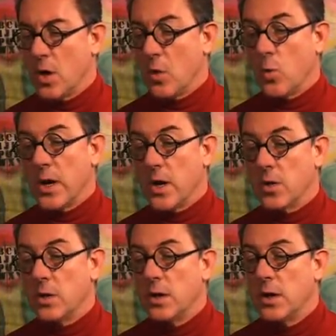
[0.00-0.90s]

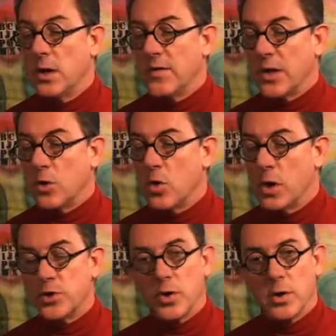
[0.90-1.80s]
aware that
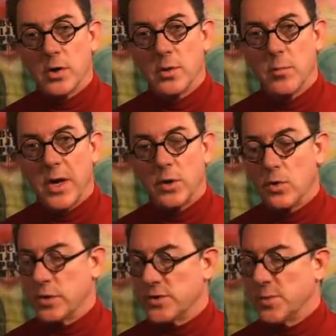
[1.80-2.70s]
caution might
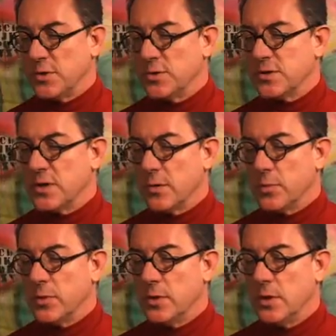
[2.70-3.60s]
cause me to slip.